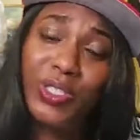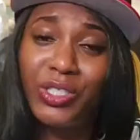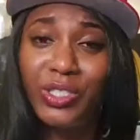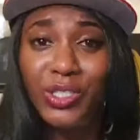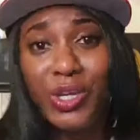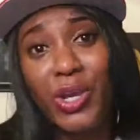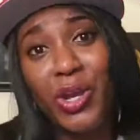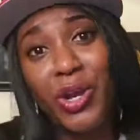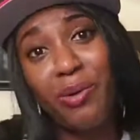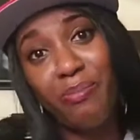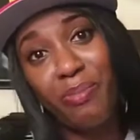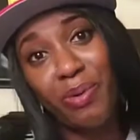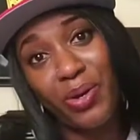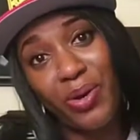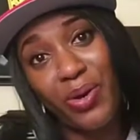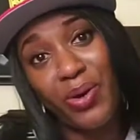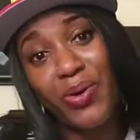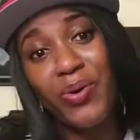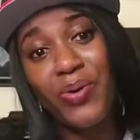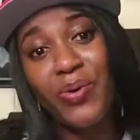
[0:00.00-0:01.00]
to your
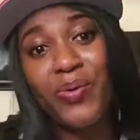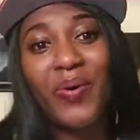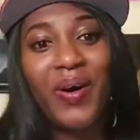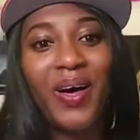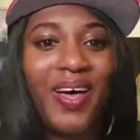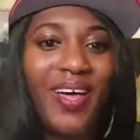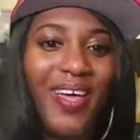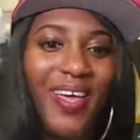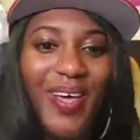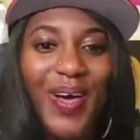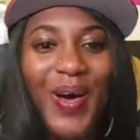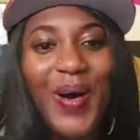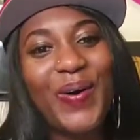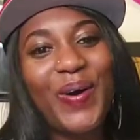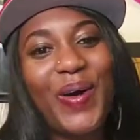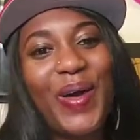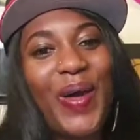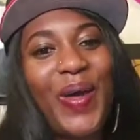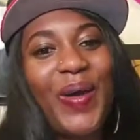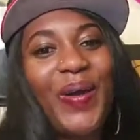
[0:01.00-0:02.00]
boo,
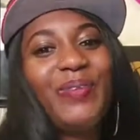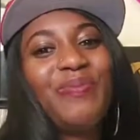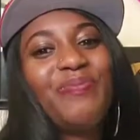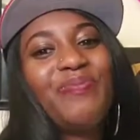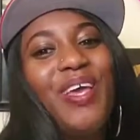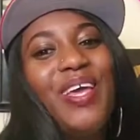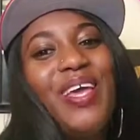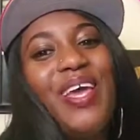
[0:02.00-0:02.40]
okay?